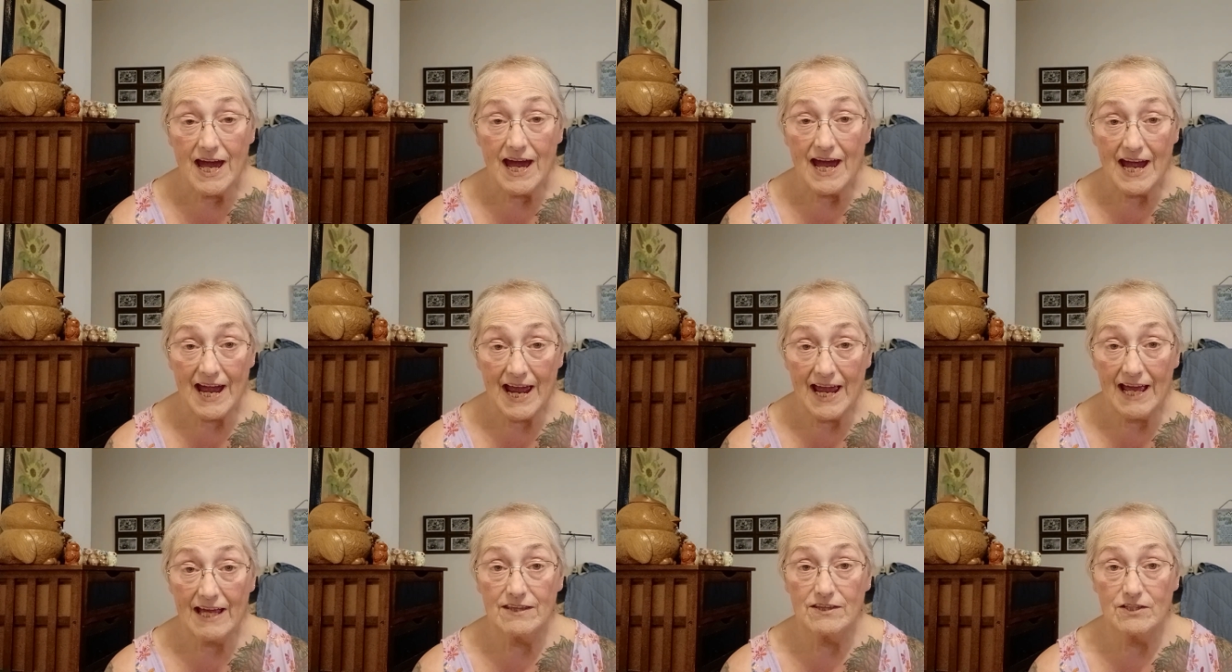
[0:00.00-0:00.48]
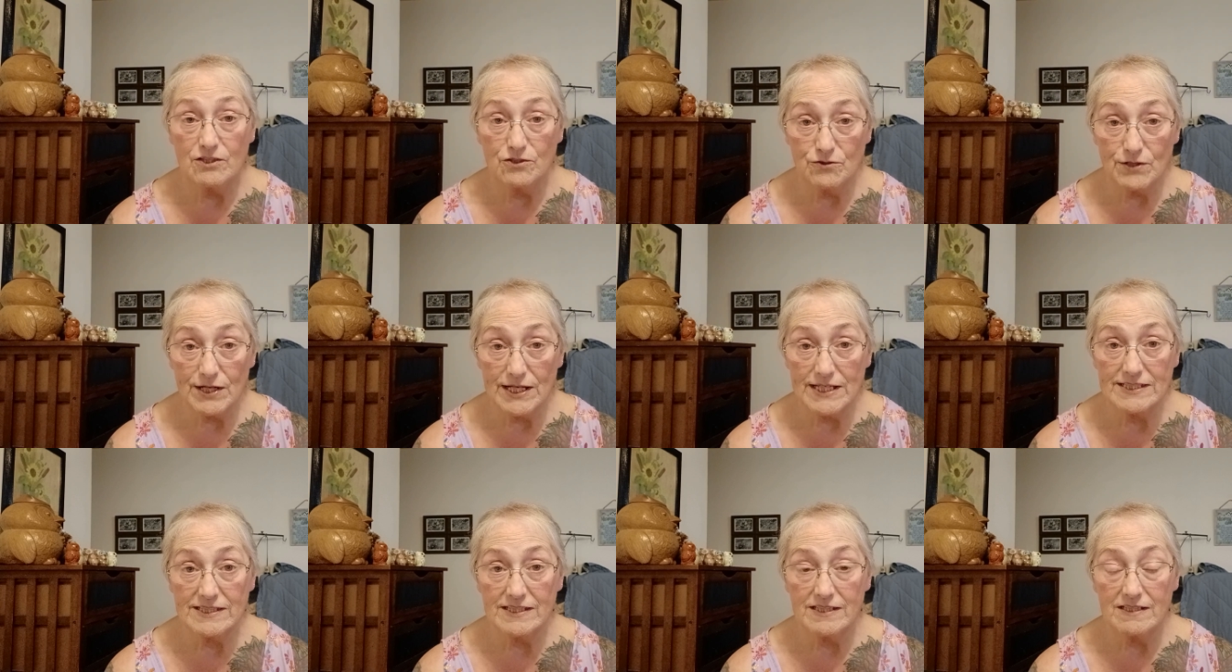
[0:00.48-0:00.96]
and the
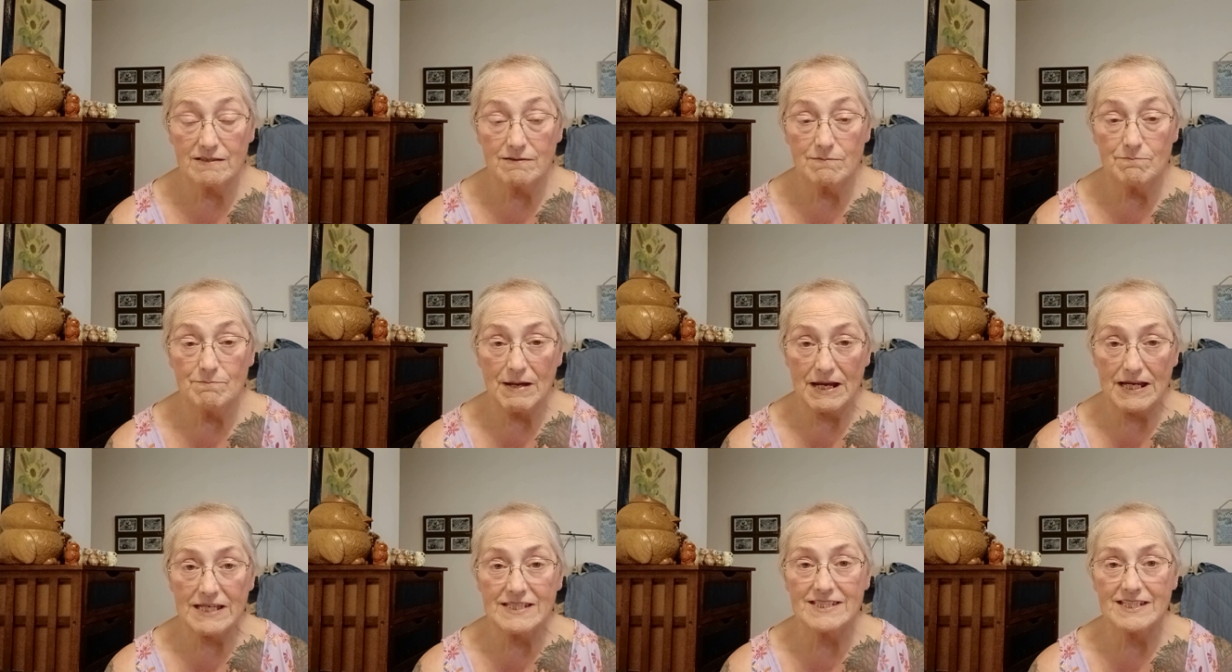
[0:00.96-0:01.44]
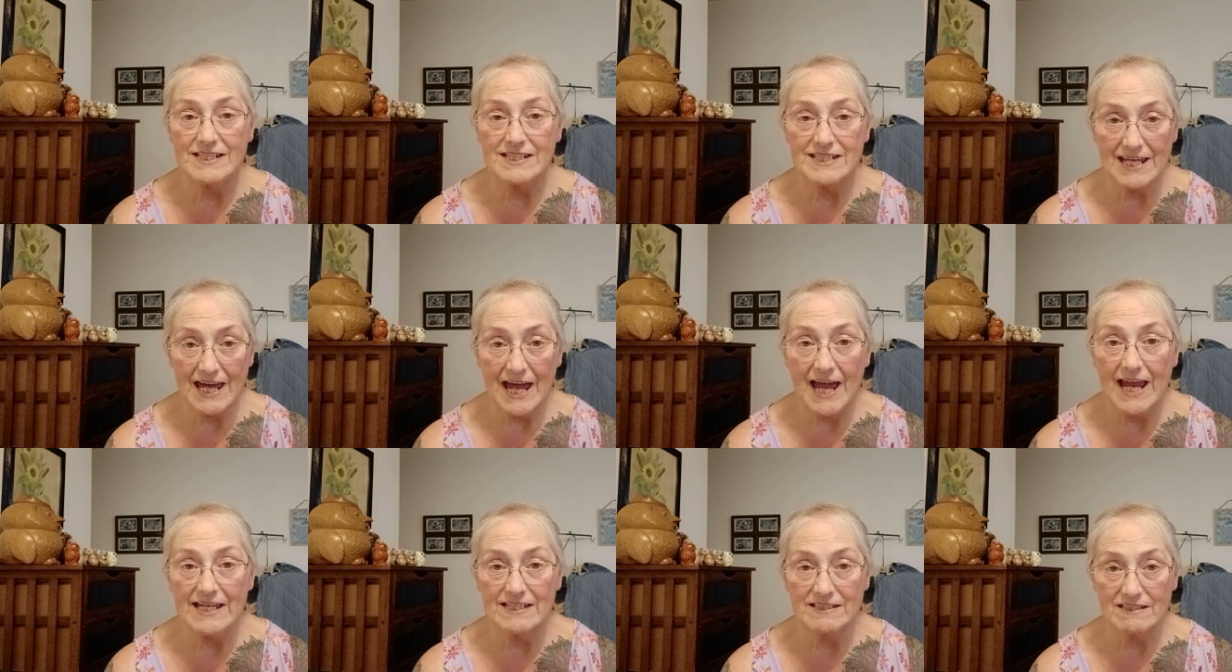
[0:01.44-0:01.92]
dressing makes it
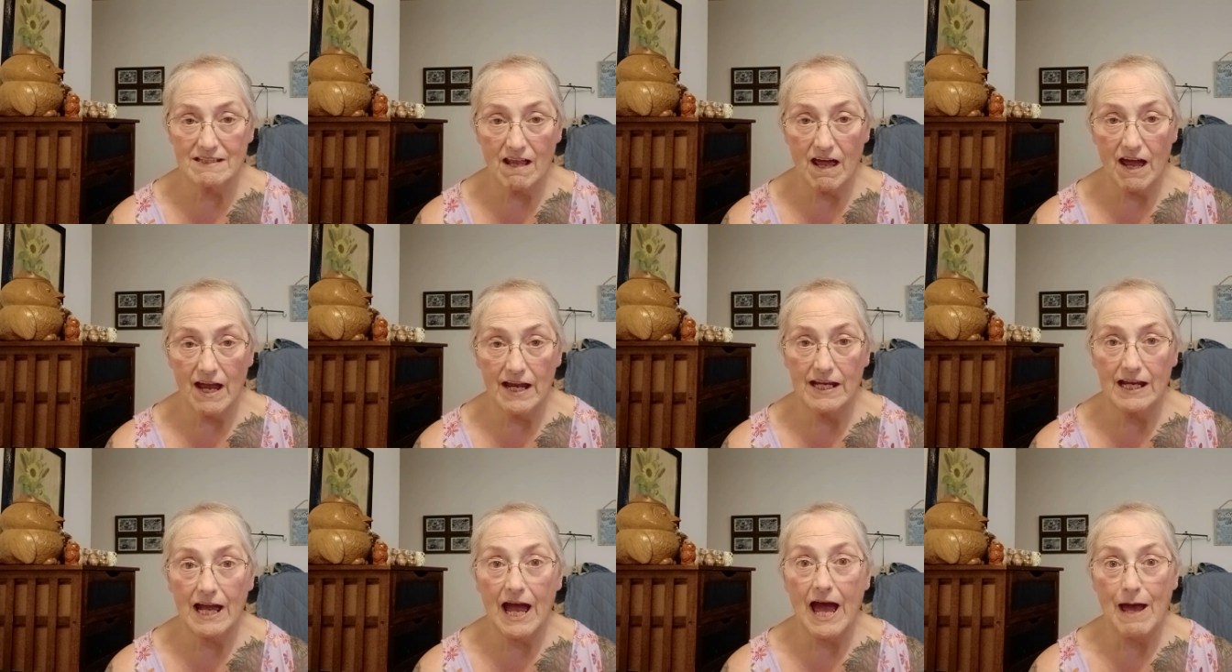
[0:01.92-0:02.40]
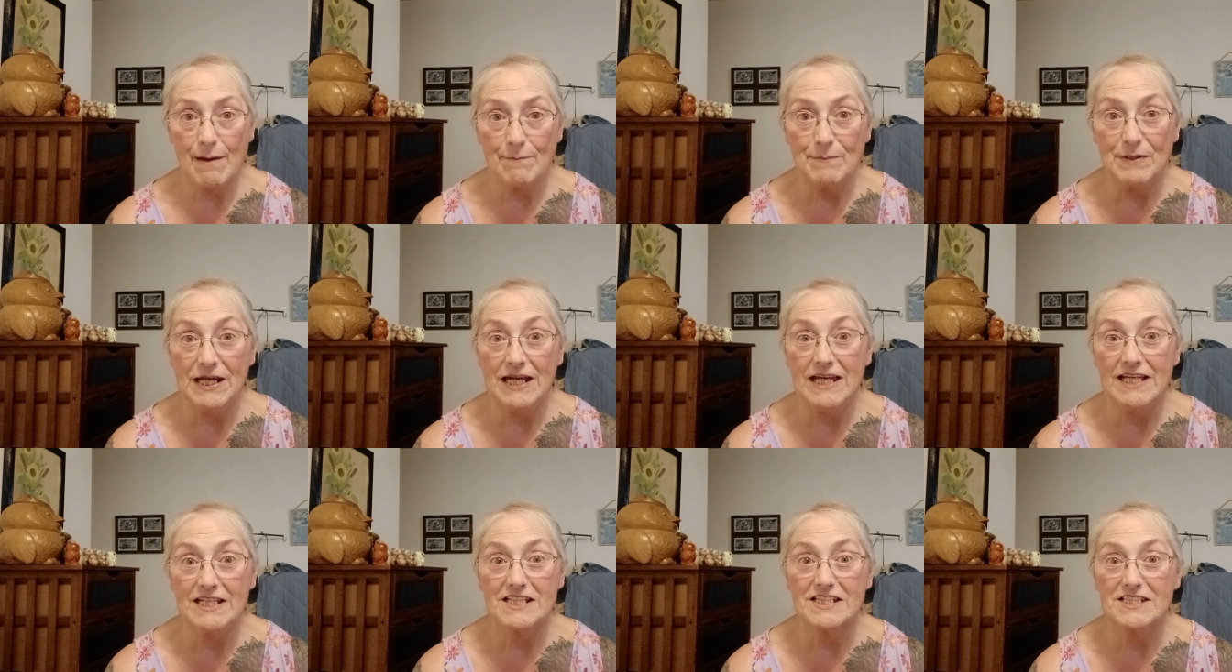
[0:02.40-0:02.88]
taste like I'm
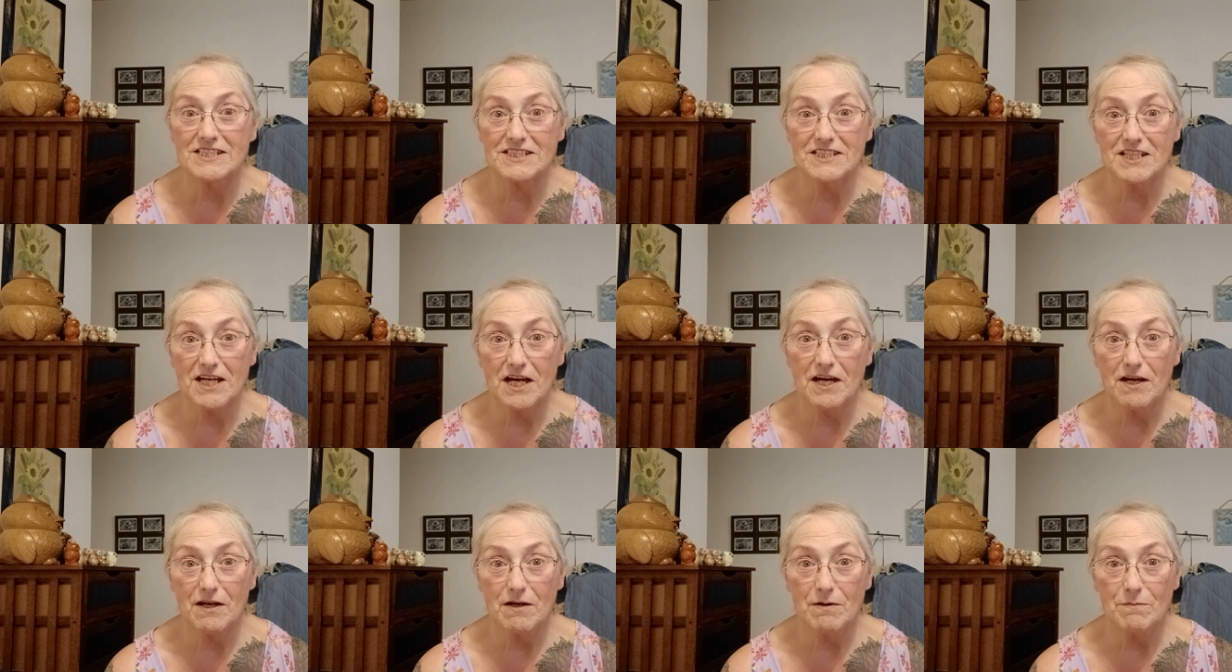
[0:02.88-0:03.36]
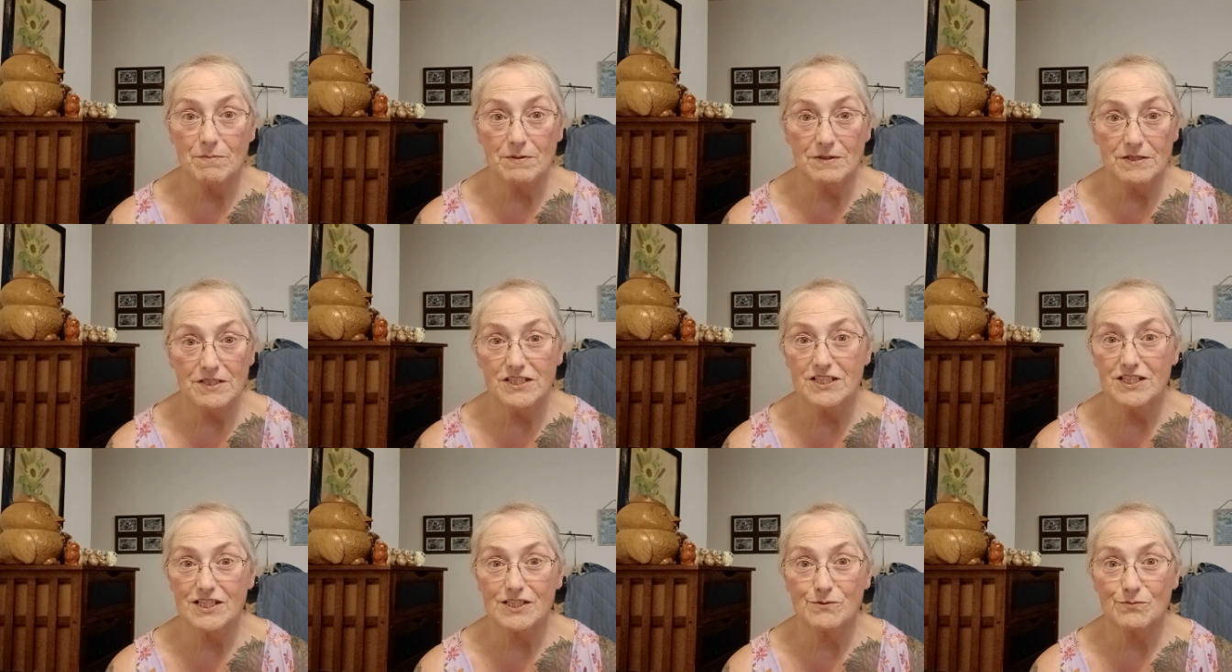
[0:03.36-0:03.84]
eating a sub
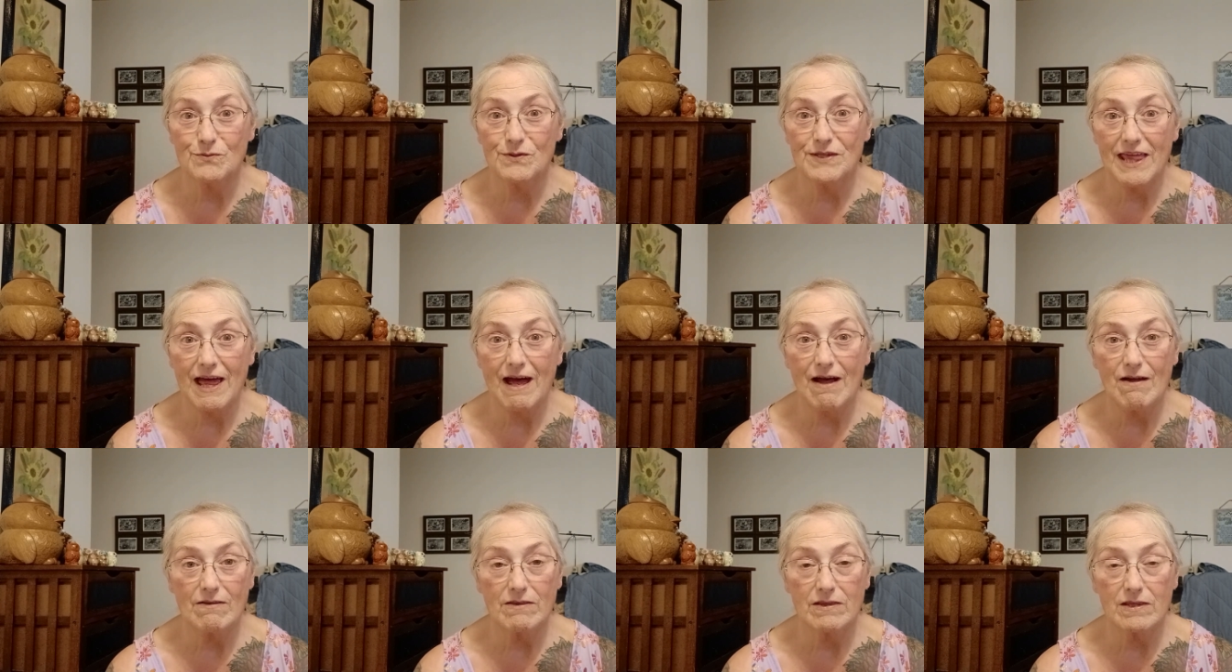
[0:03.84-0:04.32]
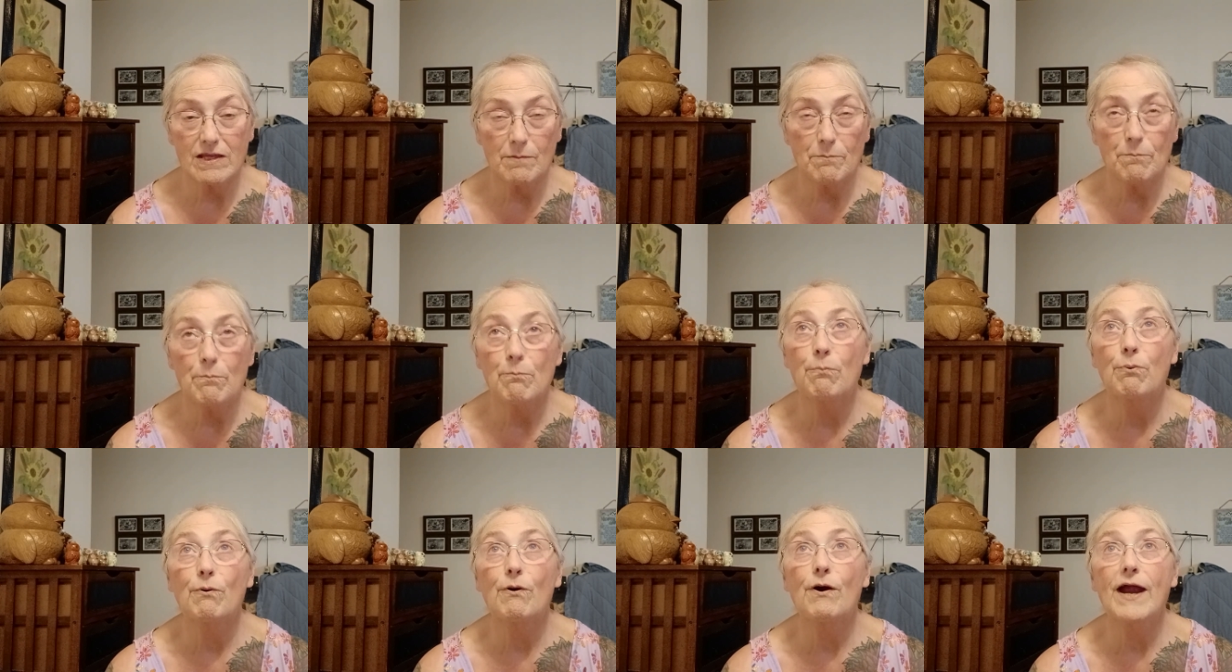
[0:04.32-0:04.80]
just without the
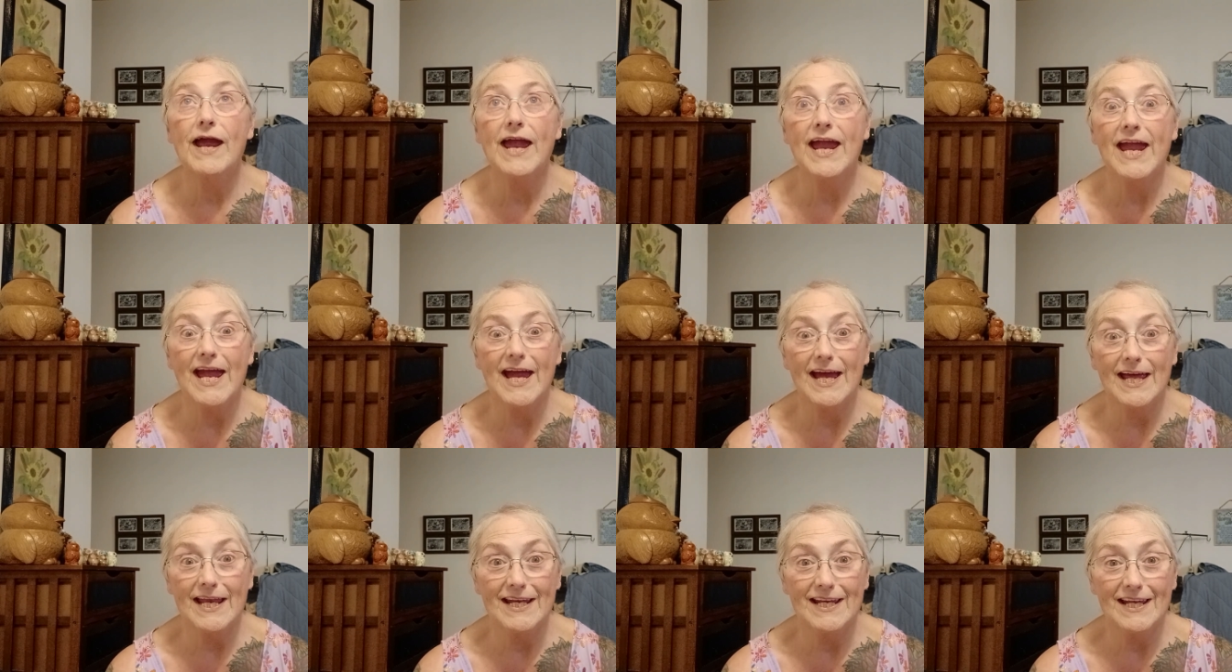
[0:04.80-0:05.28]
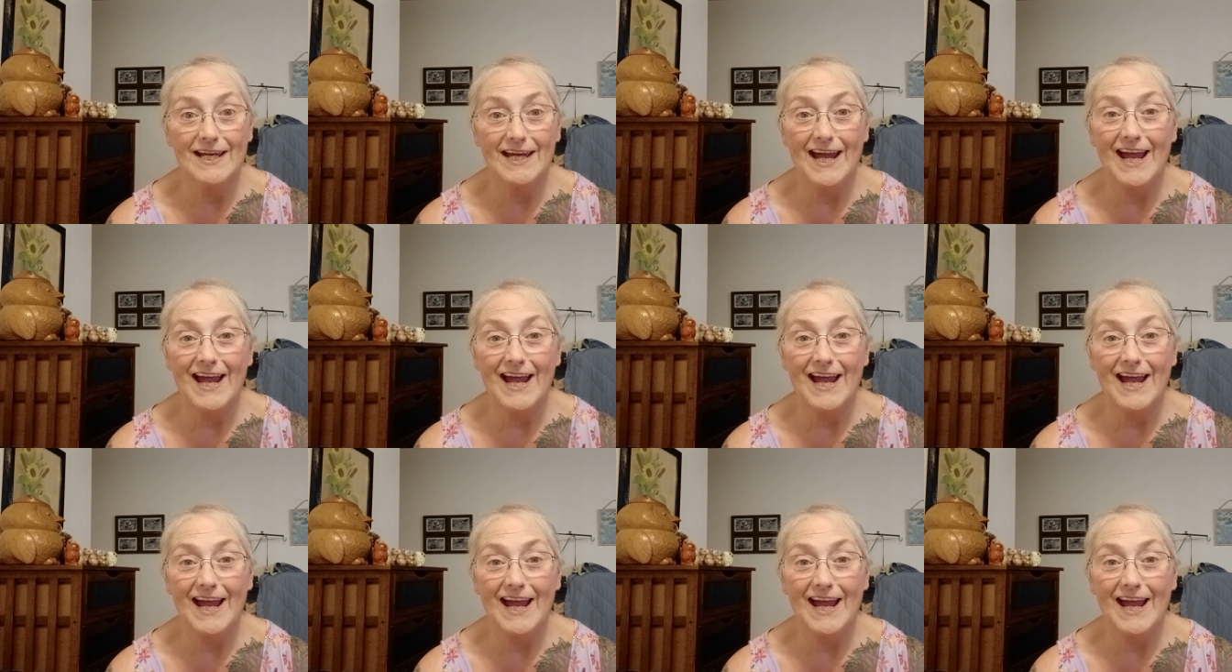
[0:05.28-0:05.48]
bread,